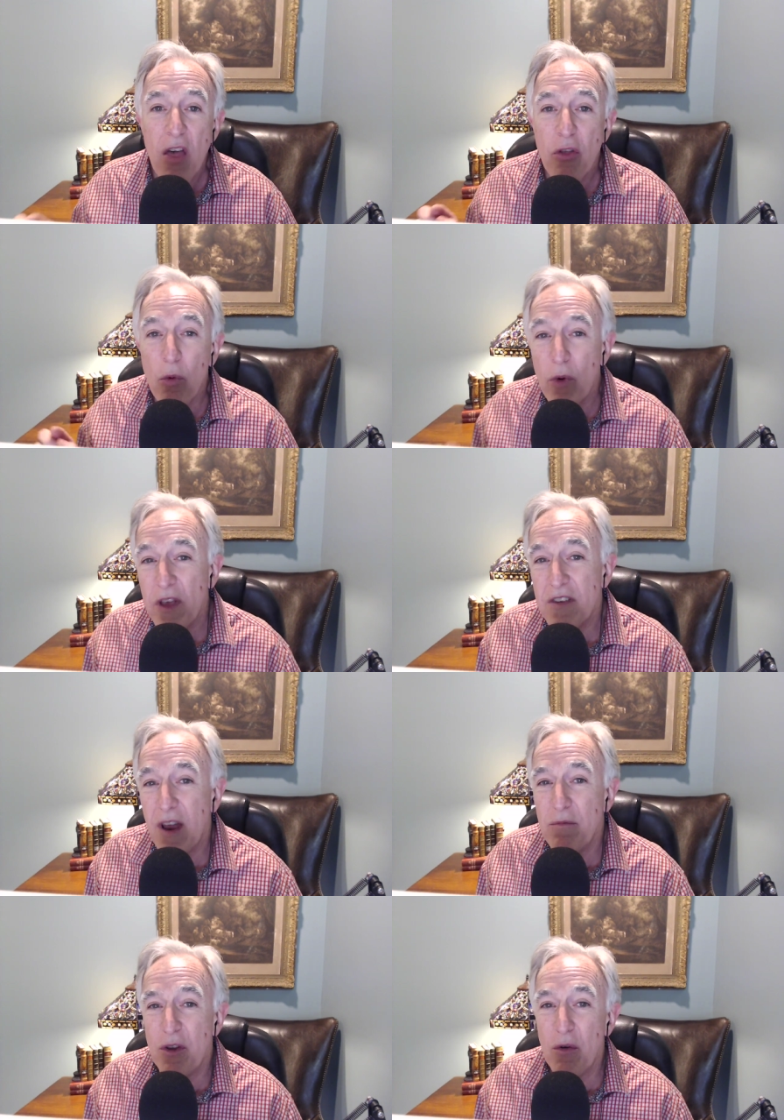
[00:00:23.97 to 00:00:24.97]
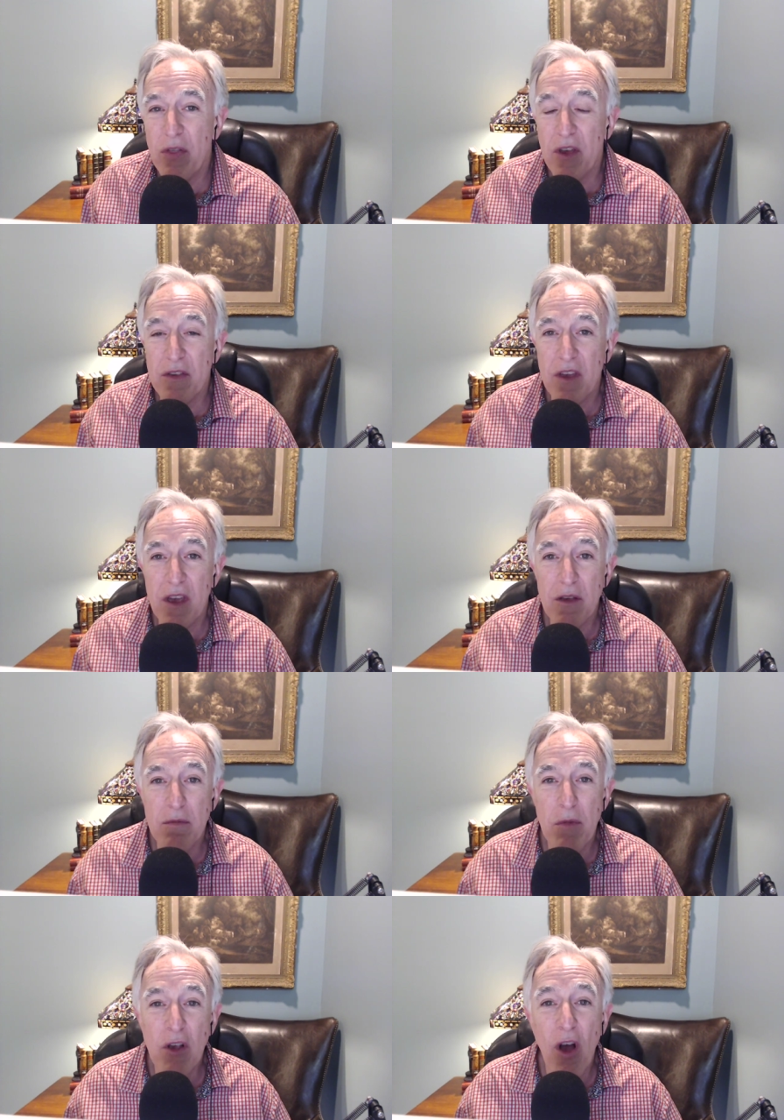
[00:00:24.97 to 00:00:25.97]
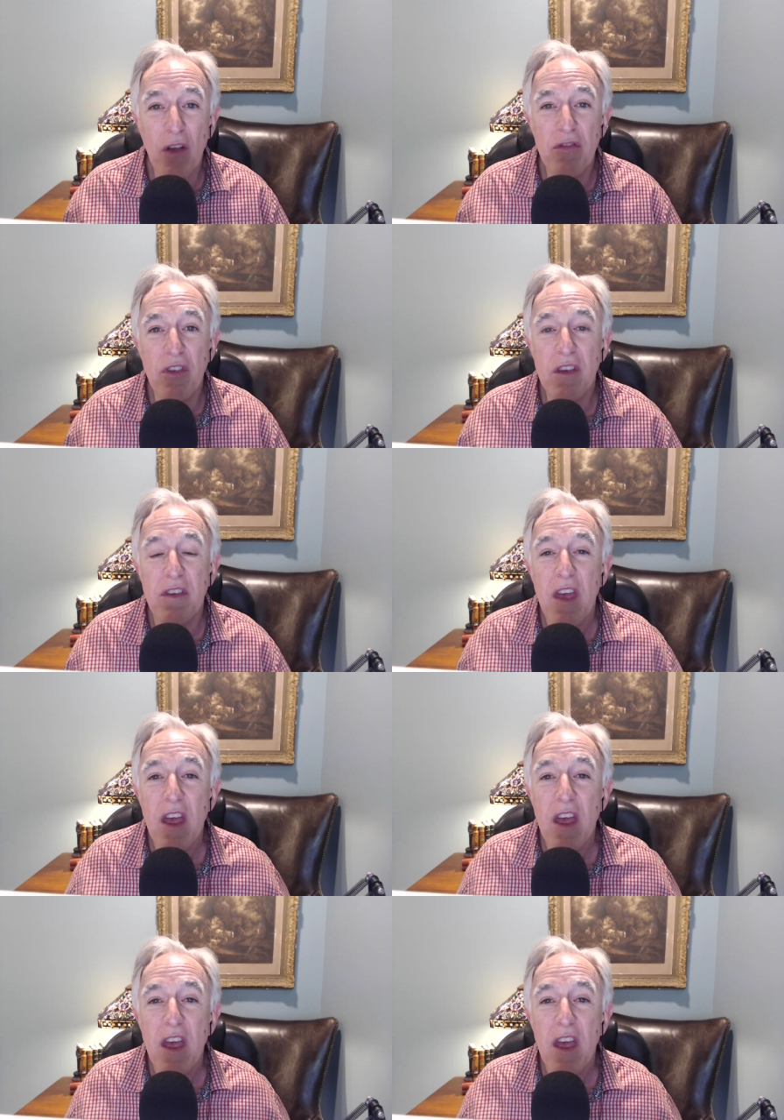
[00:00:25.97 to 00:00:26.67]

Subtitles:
The reason I'm doing this is because the